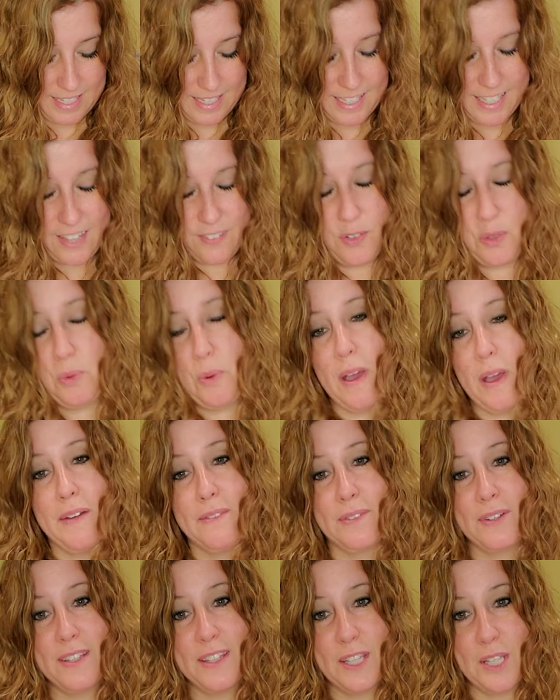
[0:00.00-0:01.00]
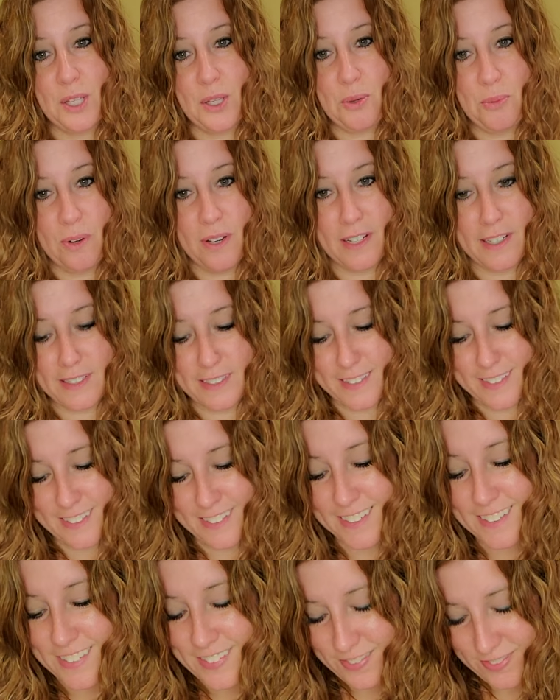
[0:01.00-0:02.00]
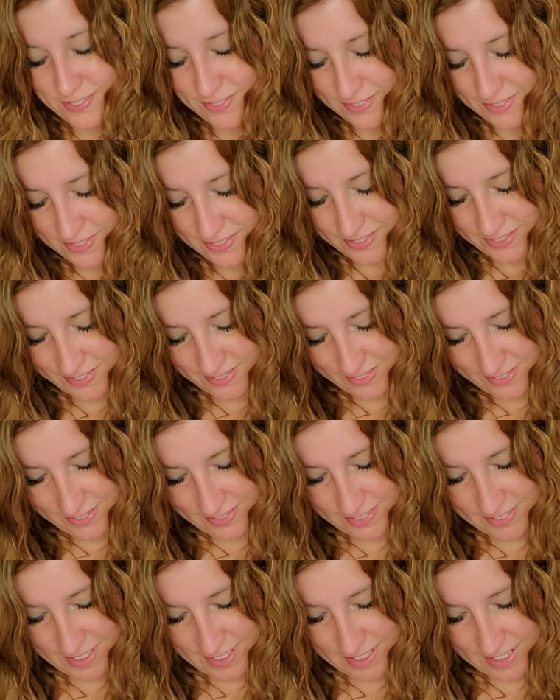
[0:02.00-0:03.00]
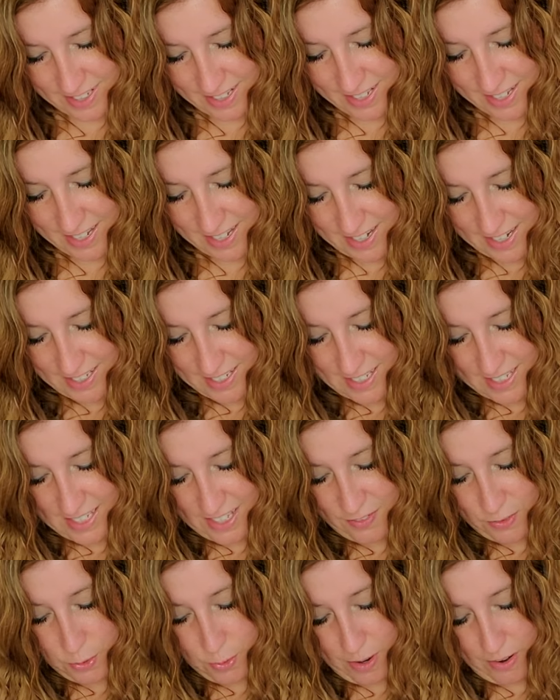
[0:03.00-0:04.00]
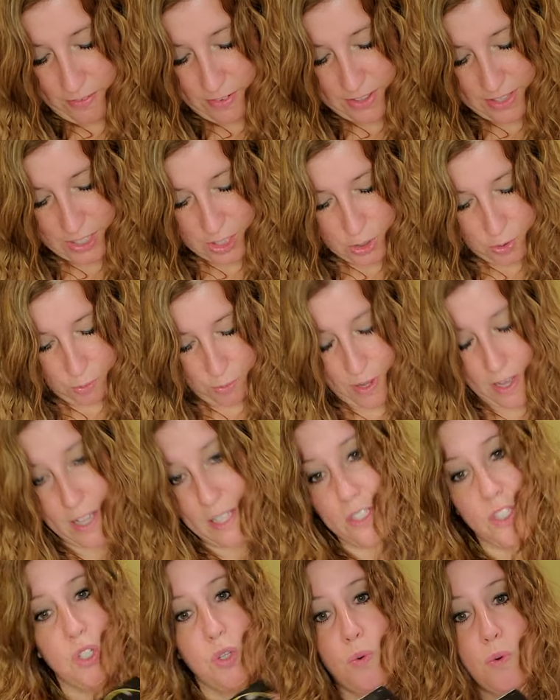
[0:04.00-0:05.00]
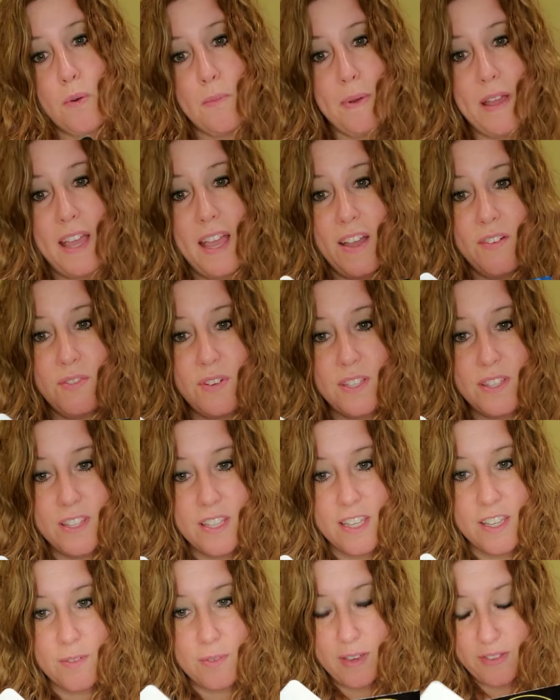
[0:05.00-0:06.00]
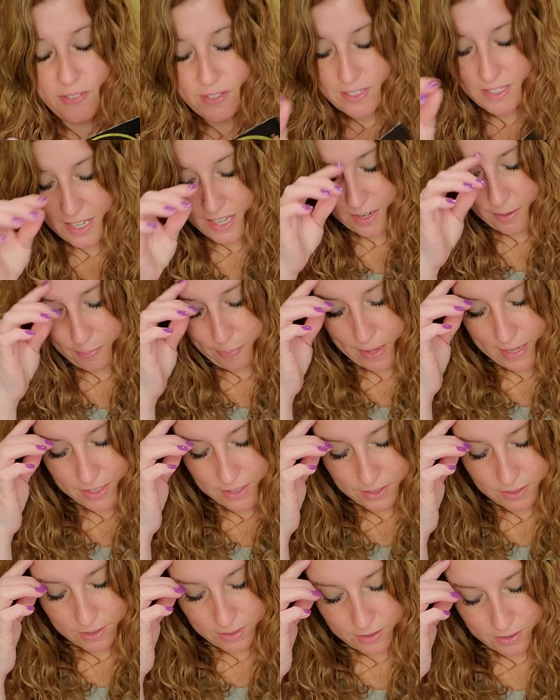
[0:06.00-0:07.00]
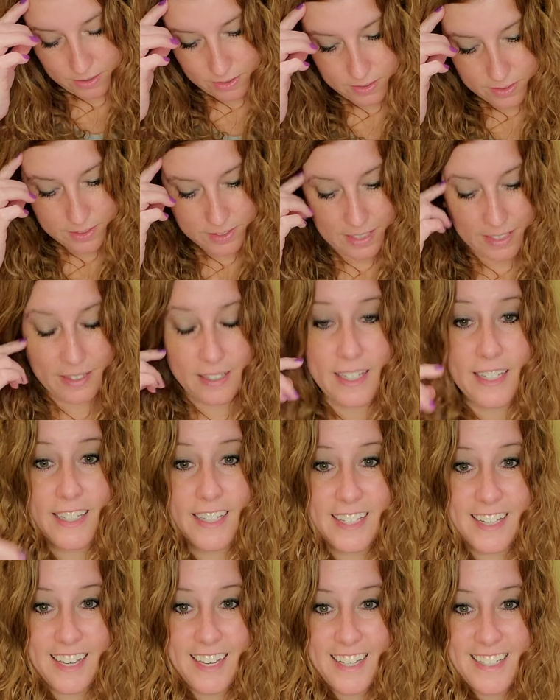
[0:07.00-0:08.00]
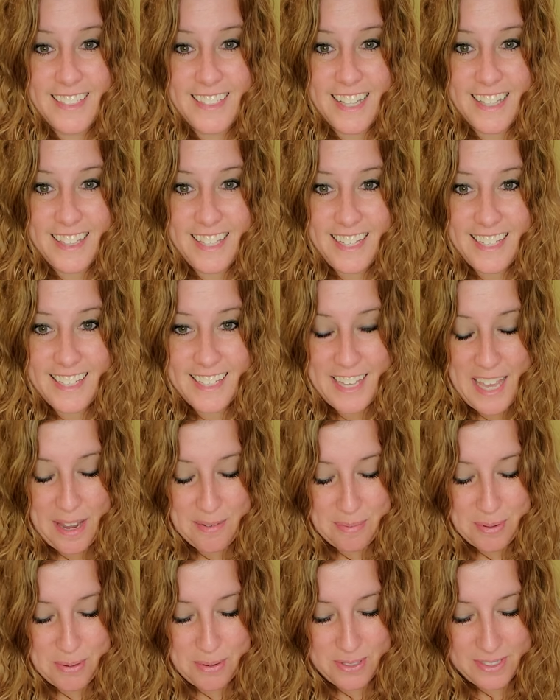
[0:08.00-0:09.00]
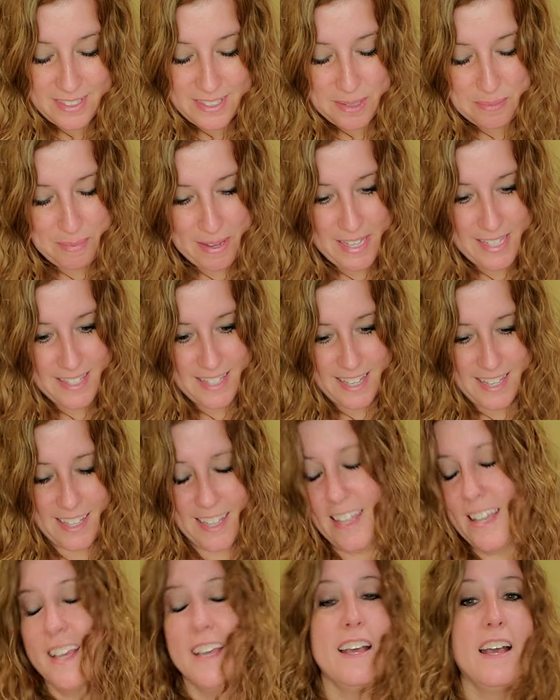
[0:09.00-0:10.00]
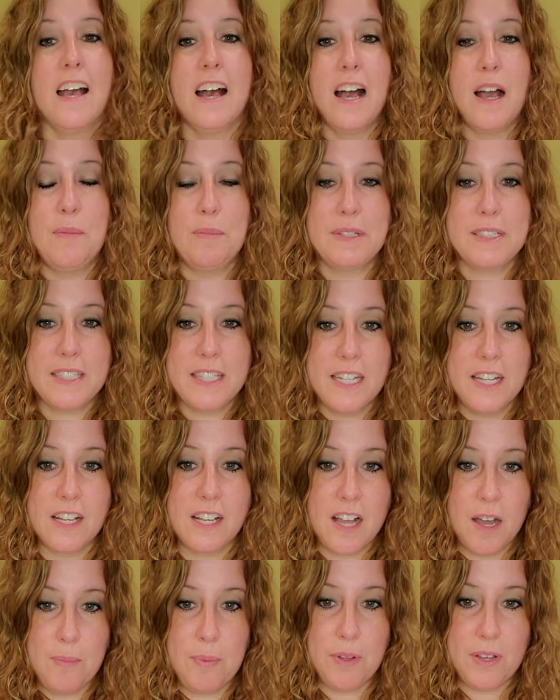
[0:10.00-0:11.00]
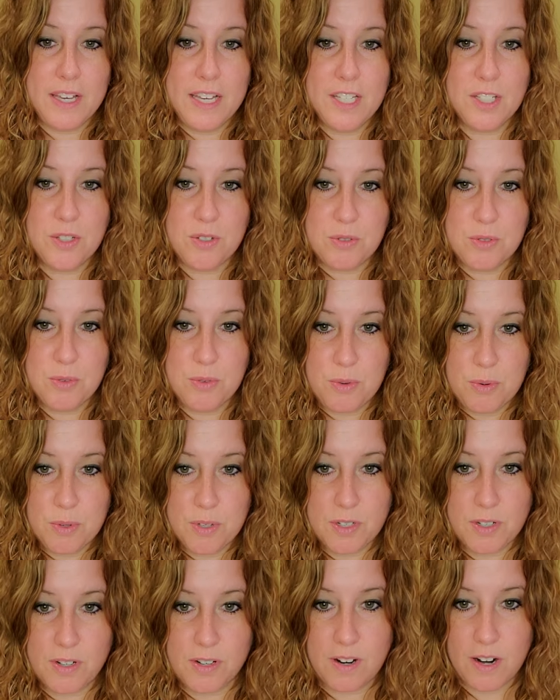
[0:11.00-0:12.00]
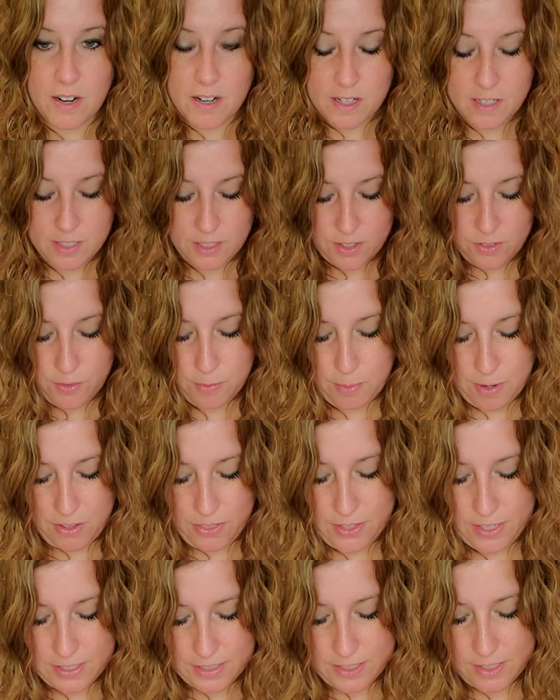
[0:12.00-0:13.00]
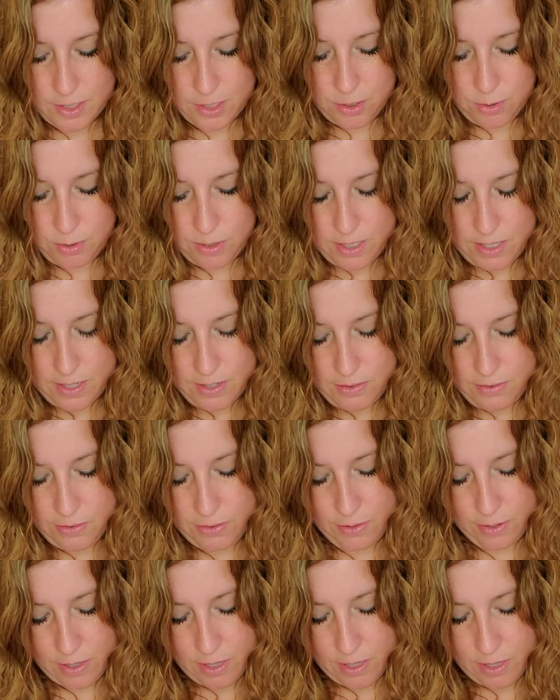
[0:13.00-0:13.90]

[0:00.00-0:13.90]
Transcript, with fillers: can give you everything you want. Mm -hmm. I can give you everything you want. You are my everything. We have the Ten of Pentacles. I like it, guys. I like it. Capricorn is amazing. Um, let's get a couple of Hidden Truth Oracle cards from All Things Intuitive.